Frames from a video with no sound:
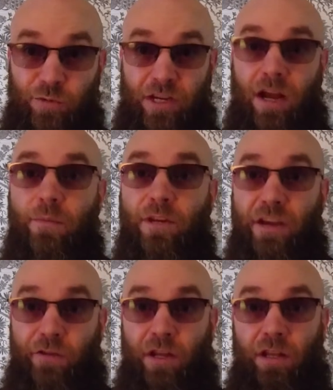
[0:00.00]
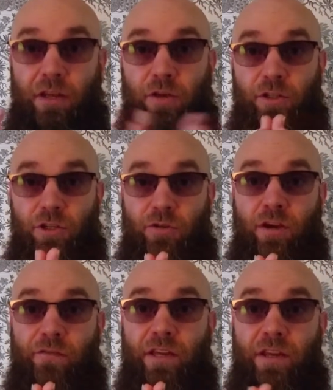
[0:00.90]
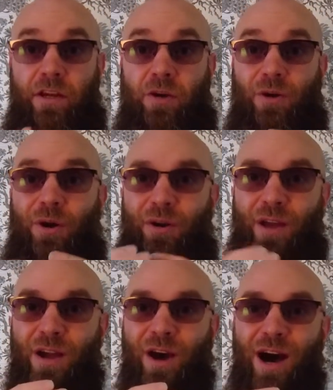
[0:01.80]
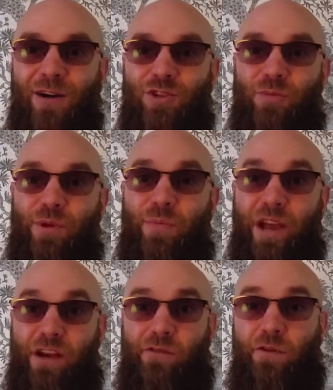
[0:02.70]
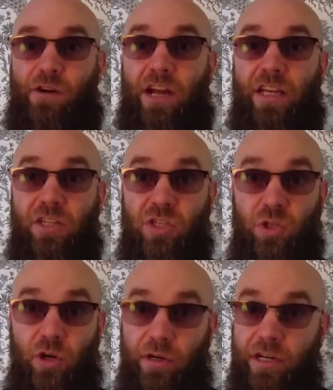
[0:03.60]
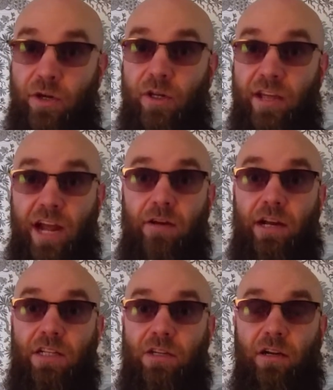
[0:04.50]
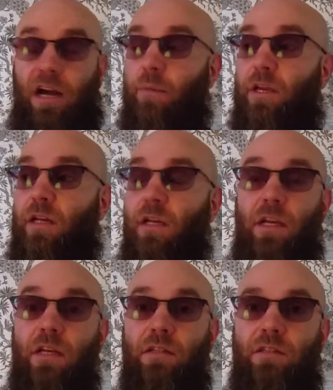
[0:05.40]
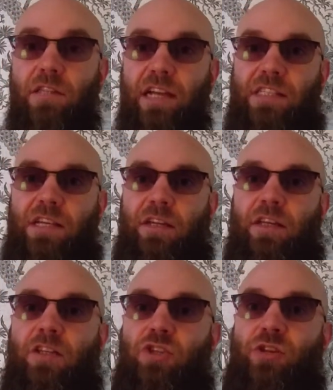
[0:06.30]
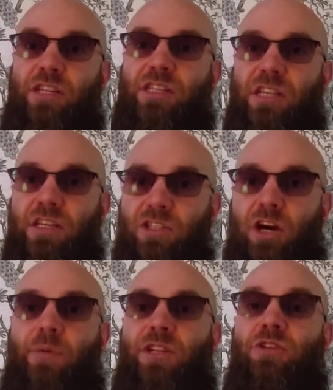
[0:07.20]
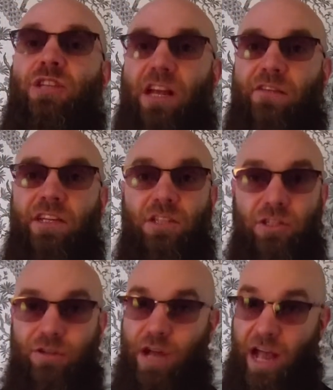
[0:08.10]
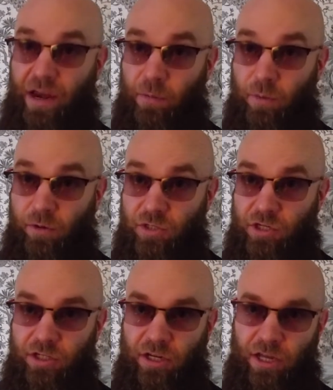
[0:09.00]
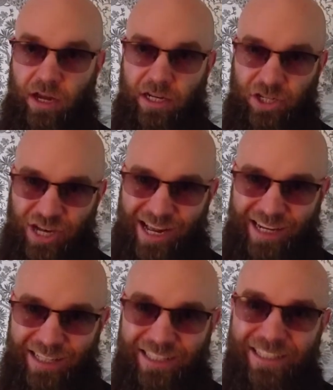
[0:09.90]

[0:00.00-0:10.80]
week I'm definitely going to do a video on how to prepare for a historical character. I mean, that's an interesting topic to delve into, and most certainly I shall.